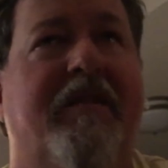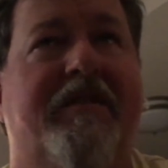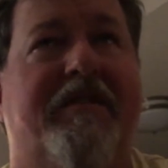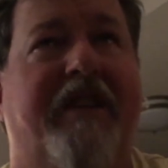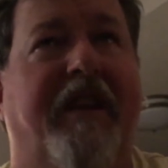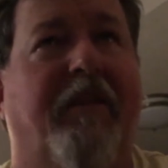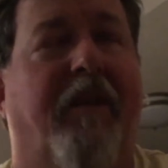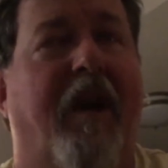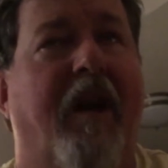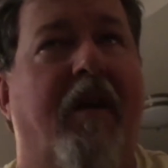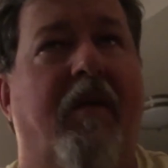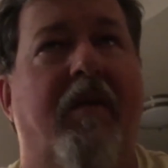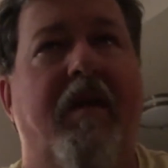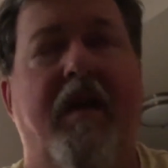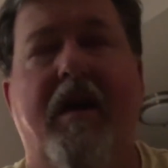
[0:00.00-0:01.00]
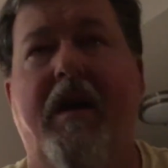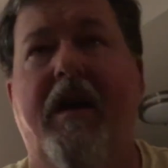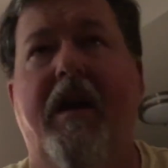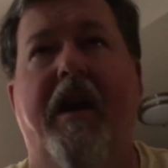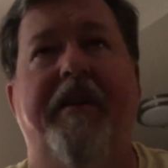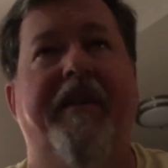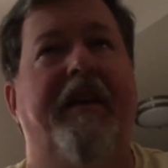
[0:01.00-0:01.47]
0.
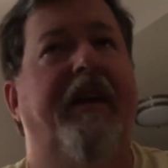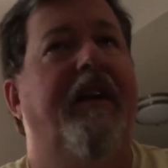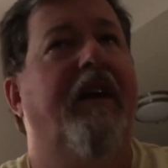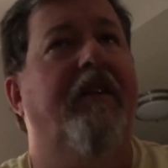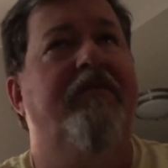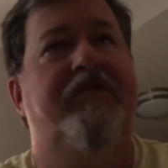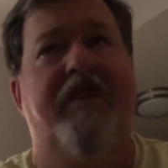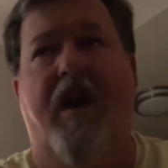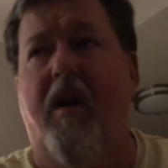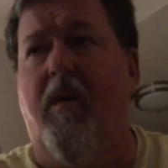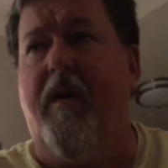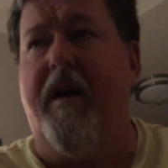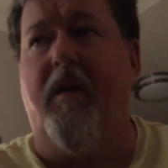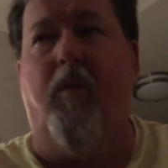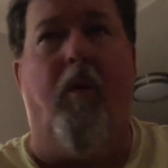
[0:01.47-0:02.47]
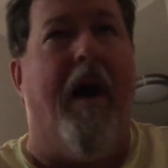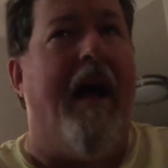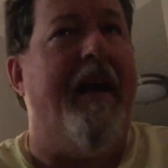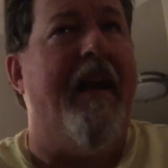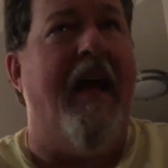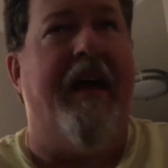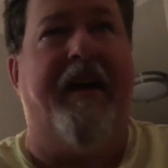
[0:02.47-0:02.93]
And you're going to go, Joey,
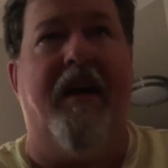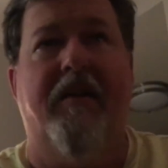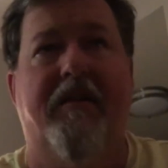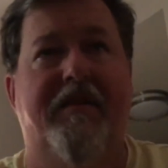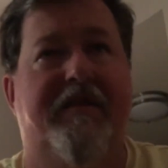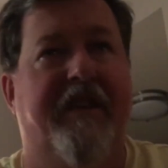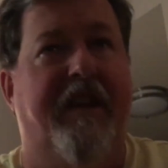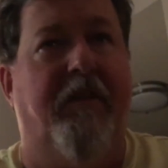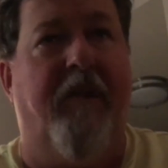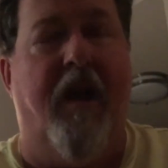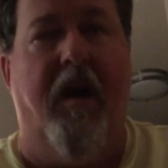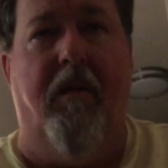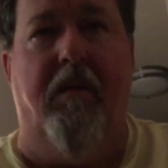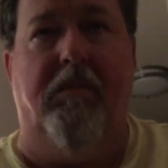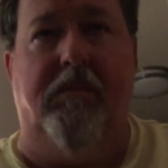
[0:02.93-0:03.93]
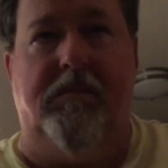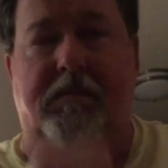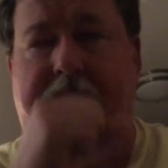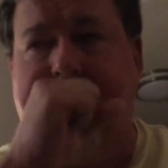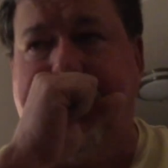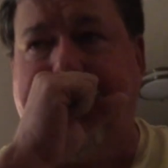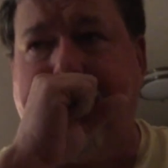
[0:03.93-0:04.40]
why not go to 0?
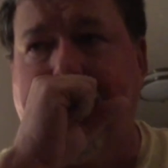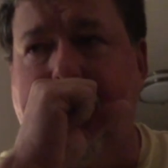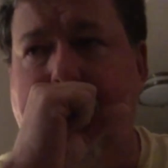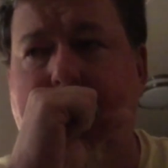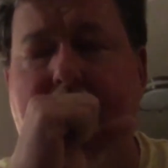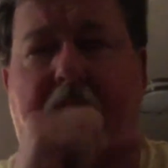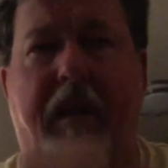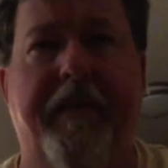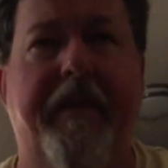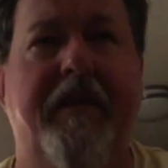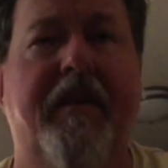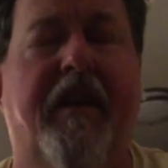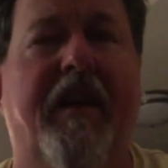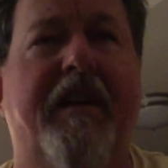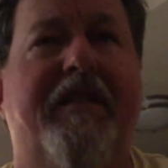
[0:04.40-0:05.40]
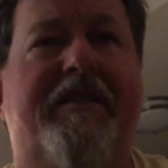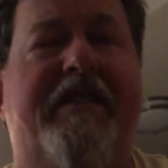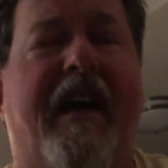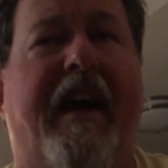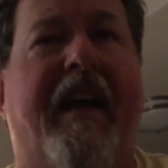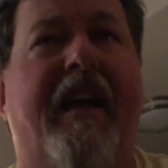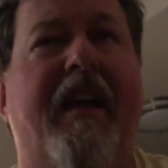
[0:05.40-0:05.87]
You're going to
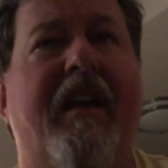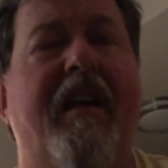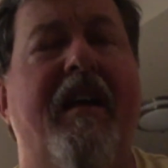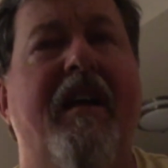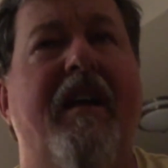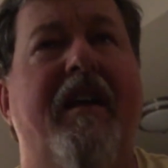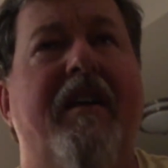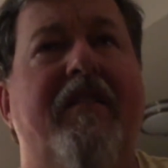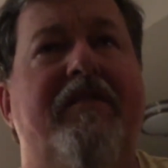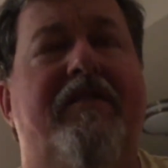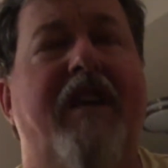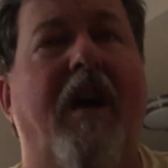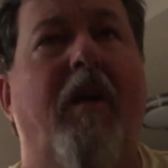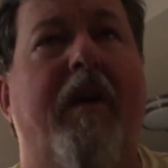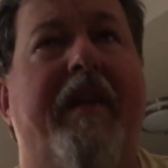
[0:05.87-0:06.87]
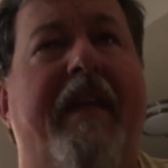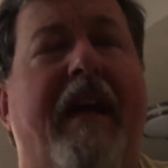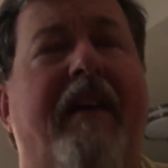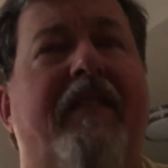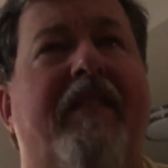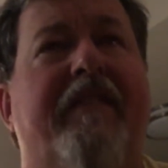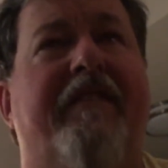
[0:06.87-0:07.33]
say, Joey, that
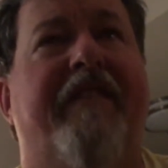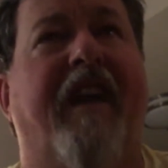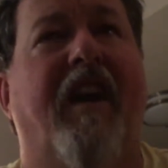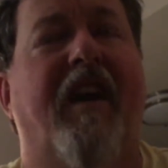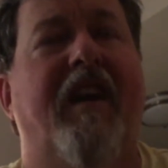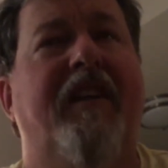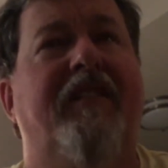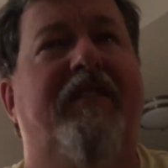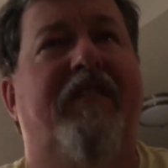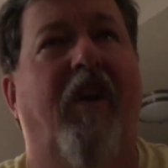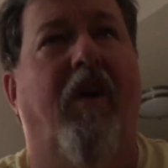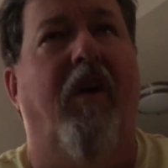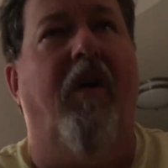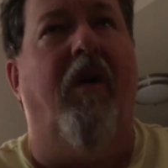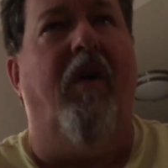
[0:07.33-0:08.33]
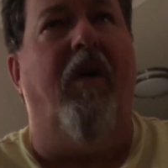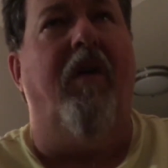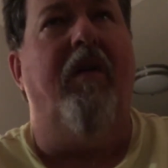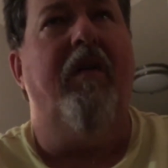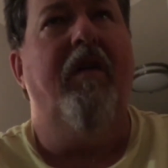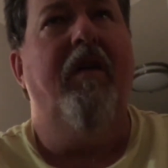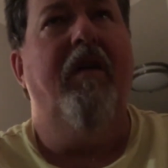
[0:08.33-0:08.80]
is a very
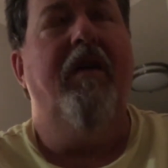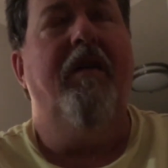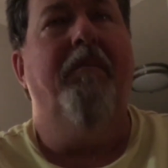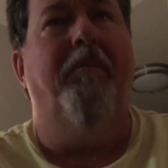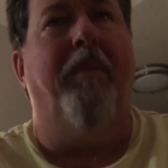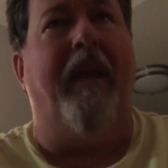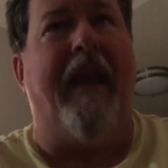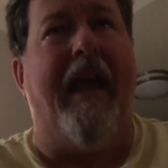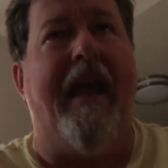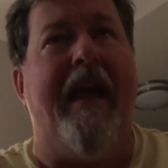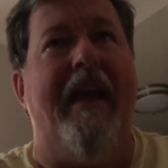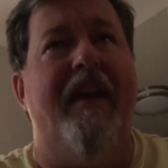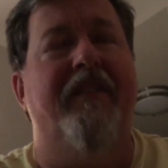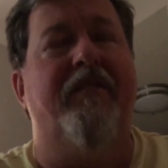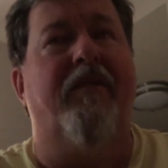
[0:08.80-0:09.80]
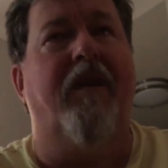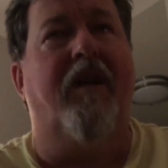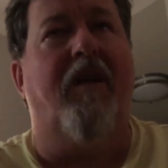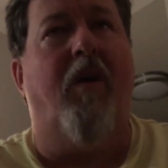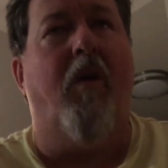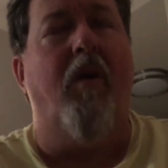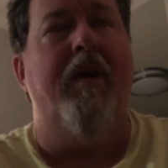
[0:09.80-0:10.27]
dull, bland
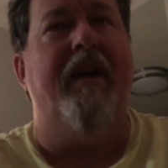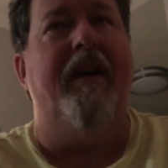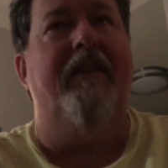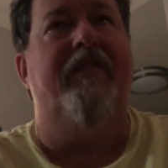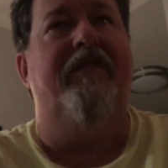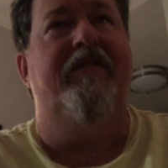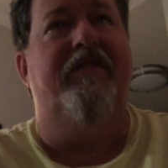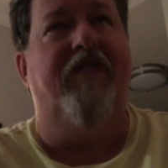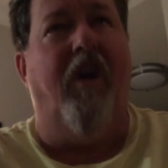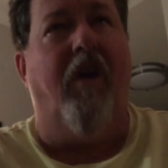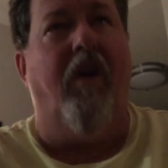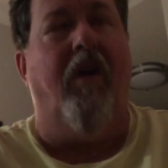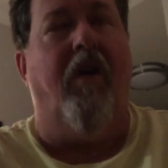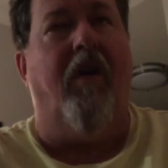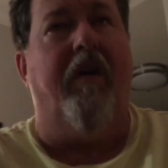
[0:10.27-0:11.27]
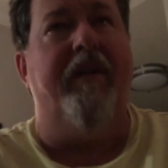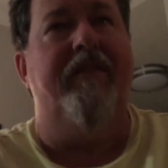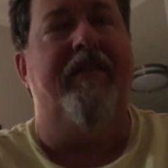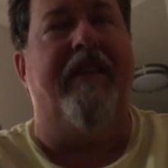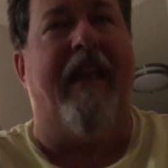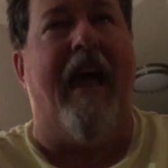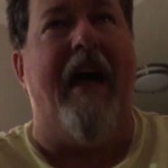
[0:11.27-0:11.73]
recording. It's dull.
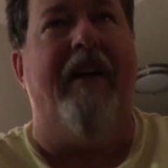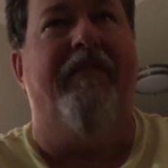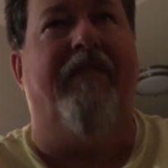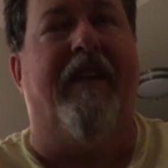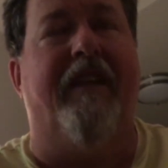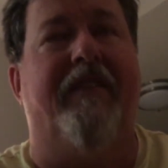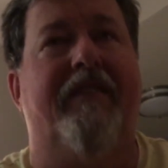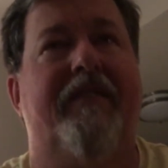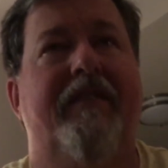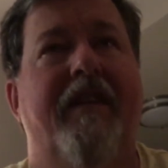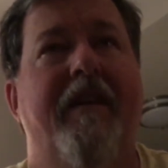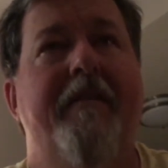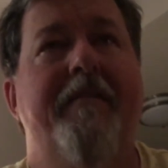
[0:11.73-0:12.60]
It's lifeless.